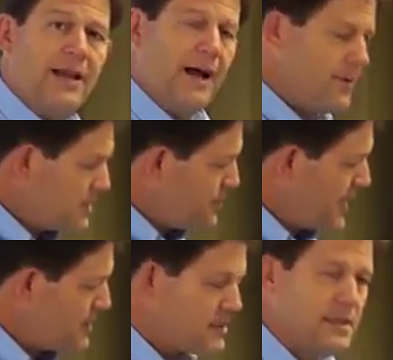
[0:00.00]
I would
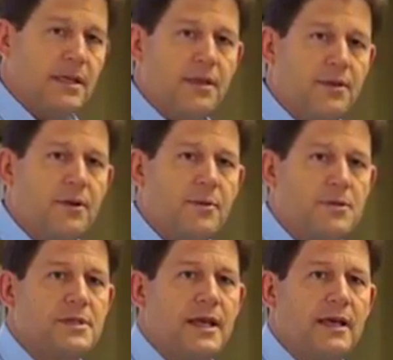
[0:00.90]
expect to see
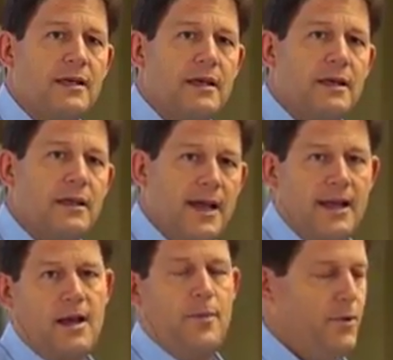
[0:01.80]
30% light
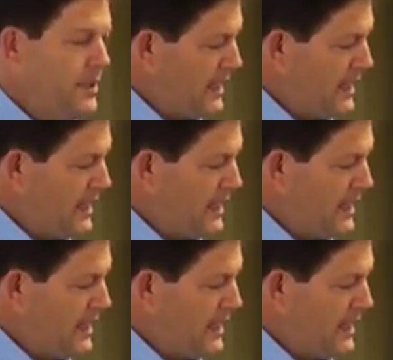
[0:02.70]
output,